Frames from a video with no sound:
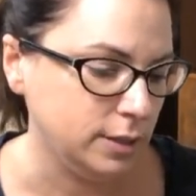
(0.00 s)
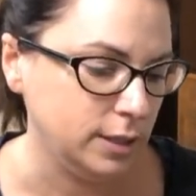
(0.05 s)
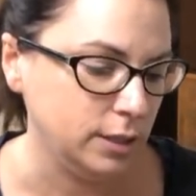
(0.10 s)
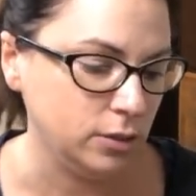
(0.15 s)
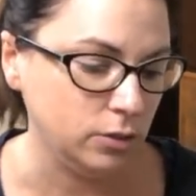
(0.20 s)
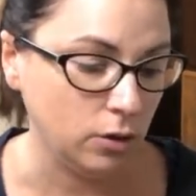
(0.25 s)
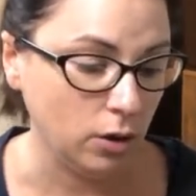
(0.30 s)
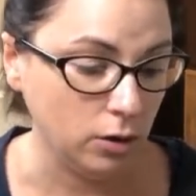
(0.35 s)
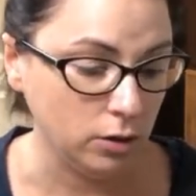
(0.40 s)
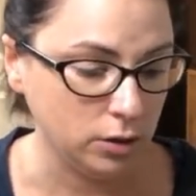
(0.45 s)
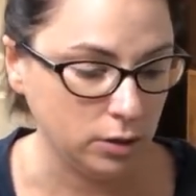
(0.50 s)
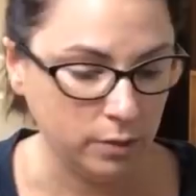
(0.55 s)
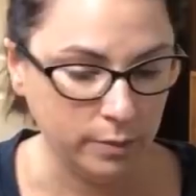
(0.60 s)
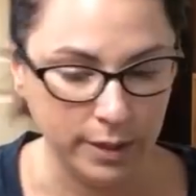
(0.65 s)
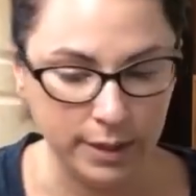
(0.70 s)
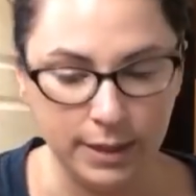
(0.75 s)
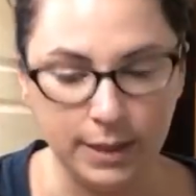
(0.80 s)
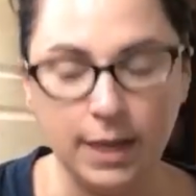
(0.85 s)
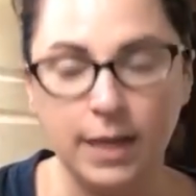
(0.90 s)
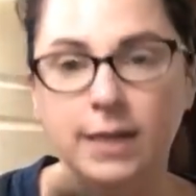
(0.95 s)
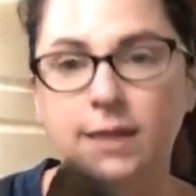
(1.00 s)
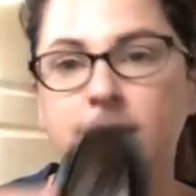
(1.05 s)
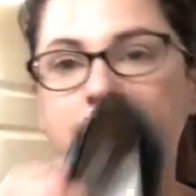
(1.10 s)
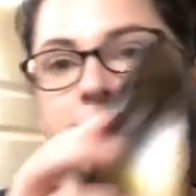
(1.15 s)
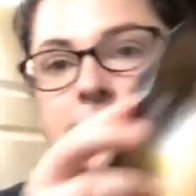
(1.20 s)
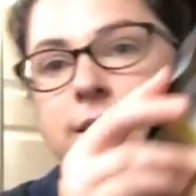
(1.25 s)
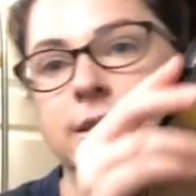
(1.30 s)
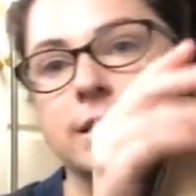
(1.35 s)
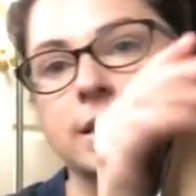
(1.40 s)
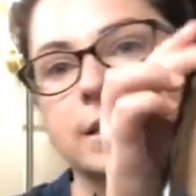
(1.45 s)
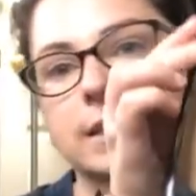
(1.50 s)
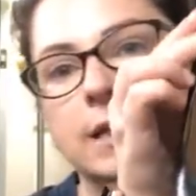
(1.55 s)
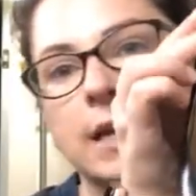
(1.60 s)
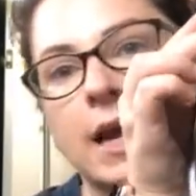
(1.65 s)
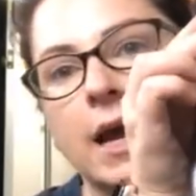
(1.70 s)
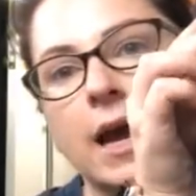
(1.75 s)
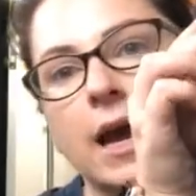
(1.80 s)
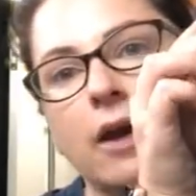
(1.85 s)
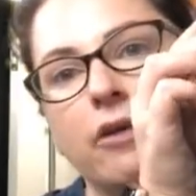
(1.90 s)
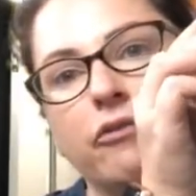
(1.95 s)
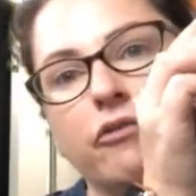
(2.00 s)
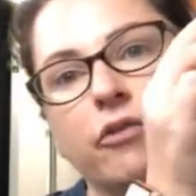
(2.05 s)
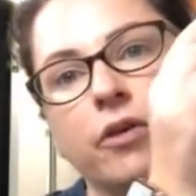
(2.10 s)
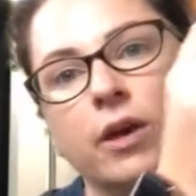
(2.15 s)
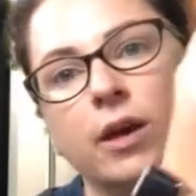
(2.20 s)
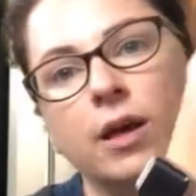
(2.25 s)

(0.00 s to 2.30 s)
These are also my size and a 6.5,